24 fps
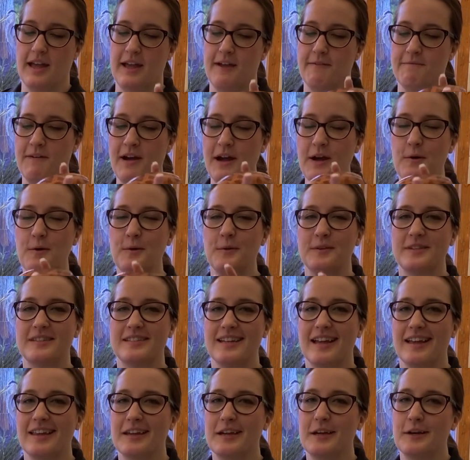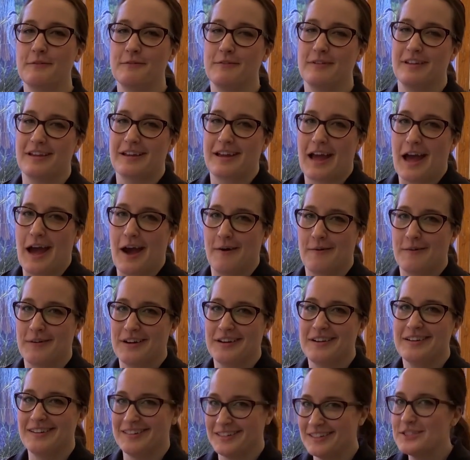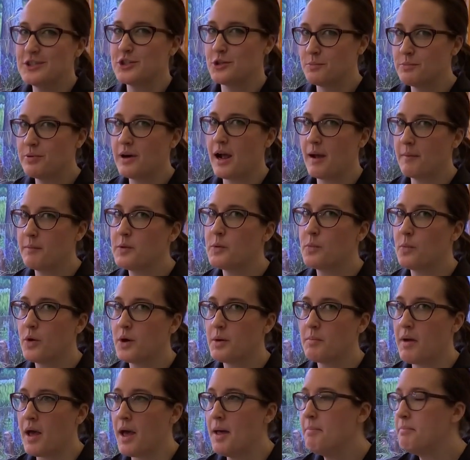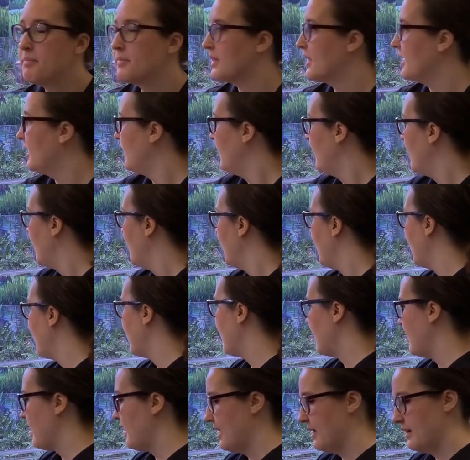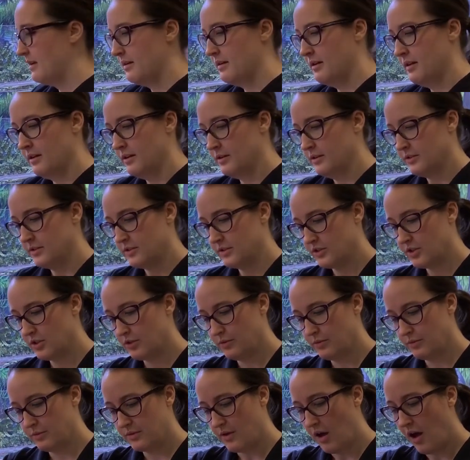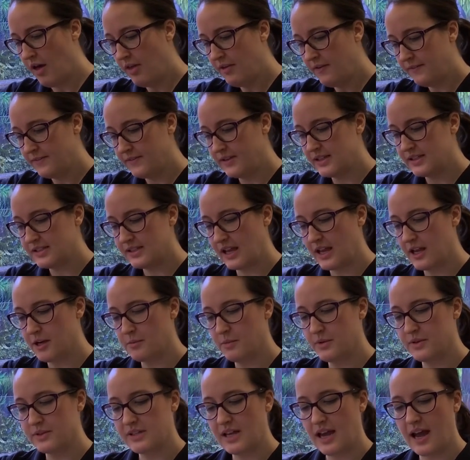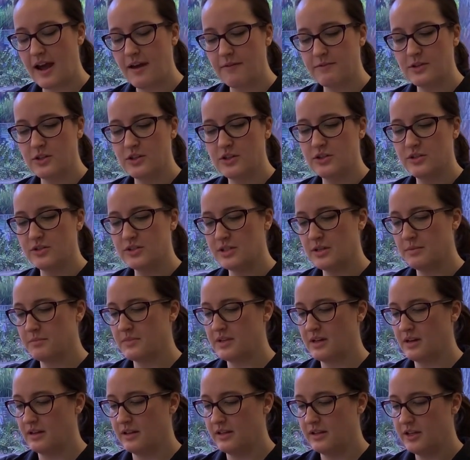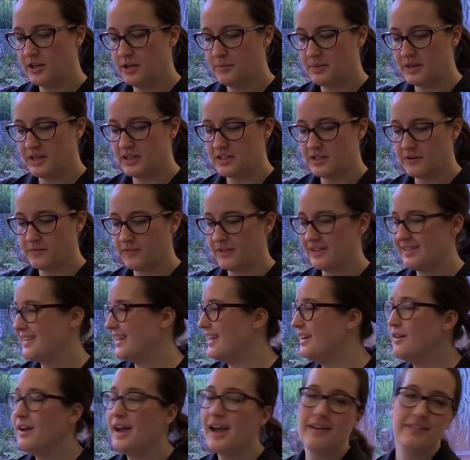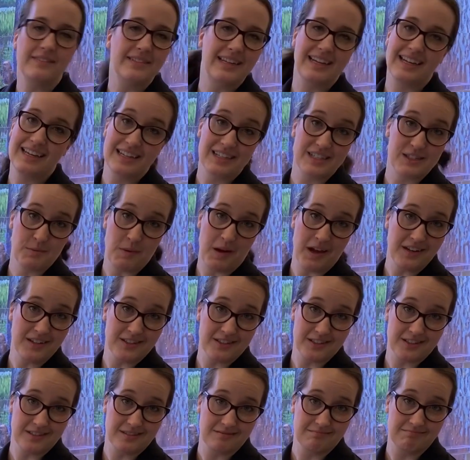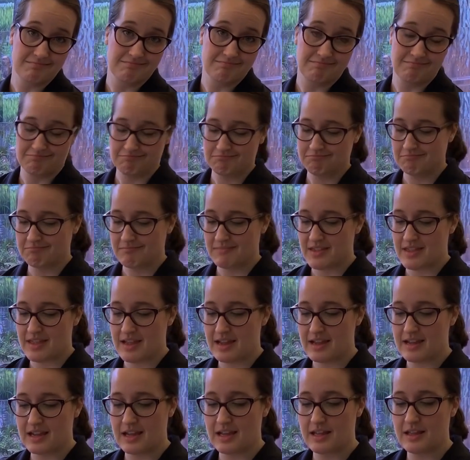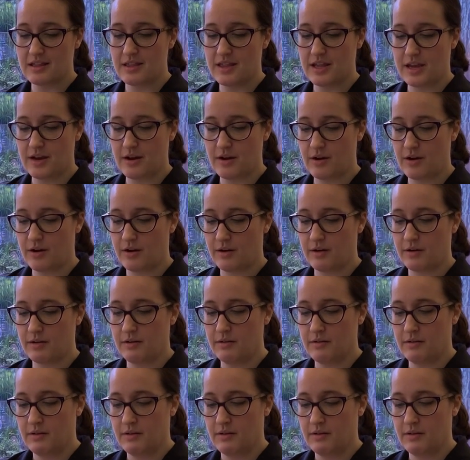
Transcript: if I hold Stella here for like an hour, she'll probably warm up. And so all of these animals have to do something a little bit different. They don't have to eat as much. They get their,